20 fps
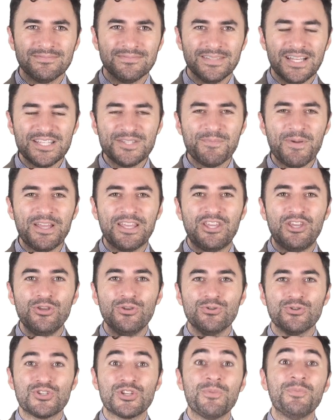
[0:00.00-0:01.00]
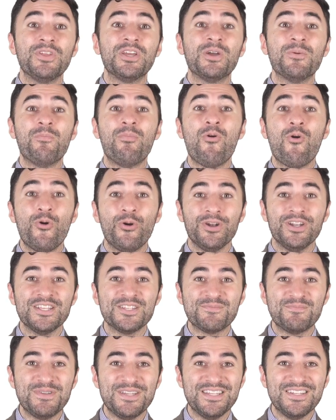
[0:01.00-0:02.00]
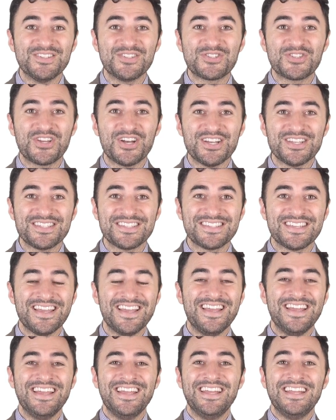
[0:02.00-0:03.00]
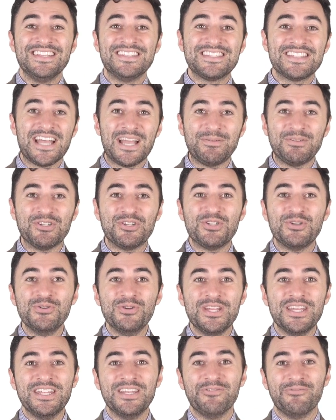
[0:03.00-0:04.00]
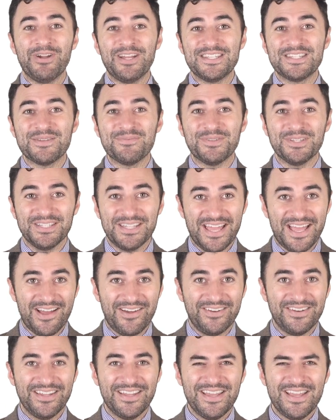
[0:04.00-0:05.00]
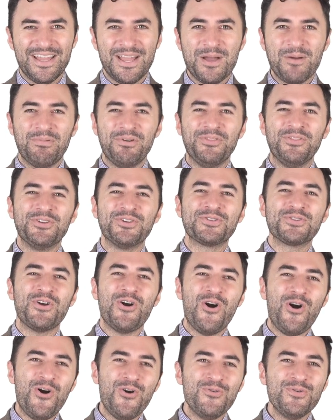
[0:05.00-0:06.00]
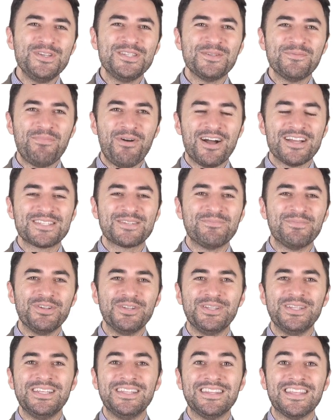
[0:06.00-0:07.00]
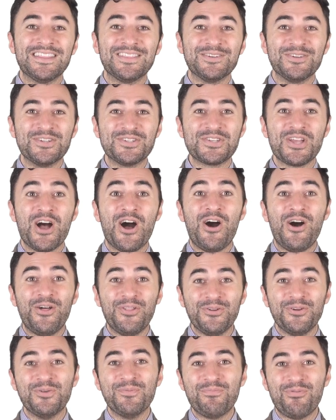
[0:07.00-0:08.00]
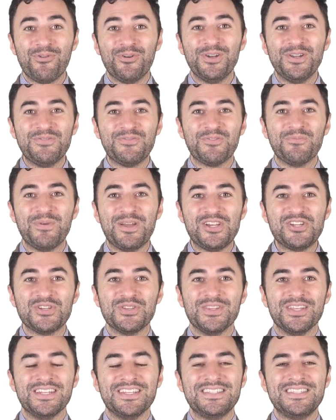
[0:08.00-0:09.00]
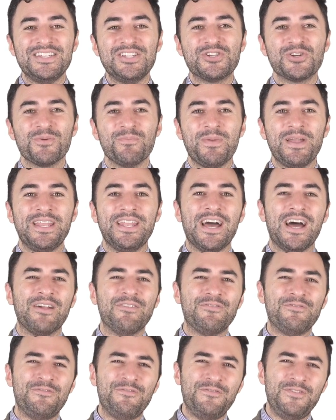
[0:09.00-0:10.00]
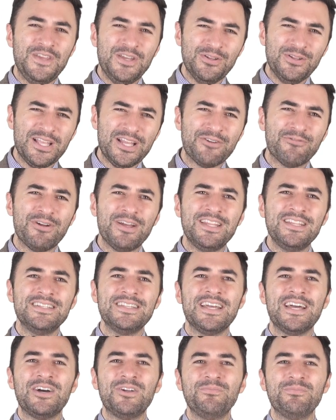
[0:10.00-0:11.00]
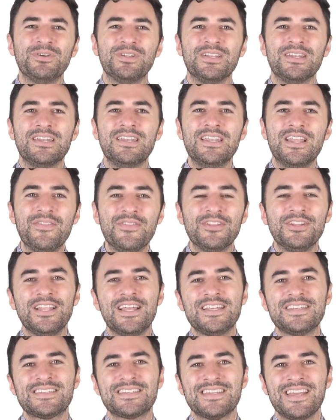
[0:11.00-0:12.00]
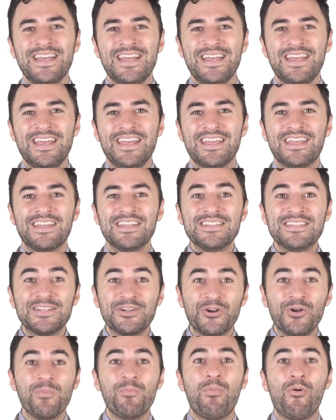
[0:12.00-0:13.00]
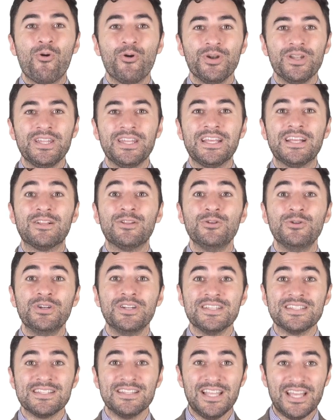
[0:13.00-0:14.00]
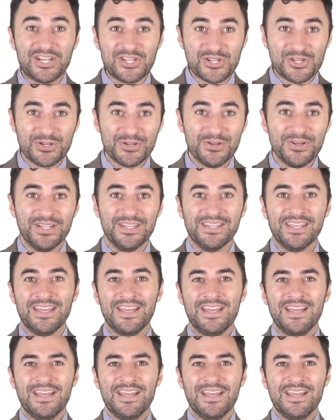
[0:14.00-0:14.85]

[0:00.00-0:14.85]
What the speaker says: that's my cue. Something important is being discussed. It's time to tune in and write something down. But there's always a possibility that there is other important information that a teacher may not feel like writing down, but nonetheless consider important and include in his lecture, and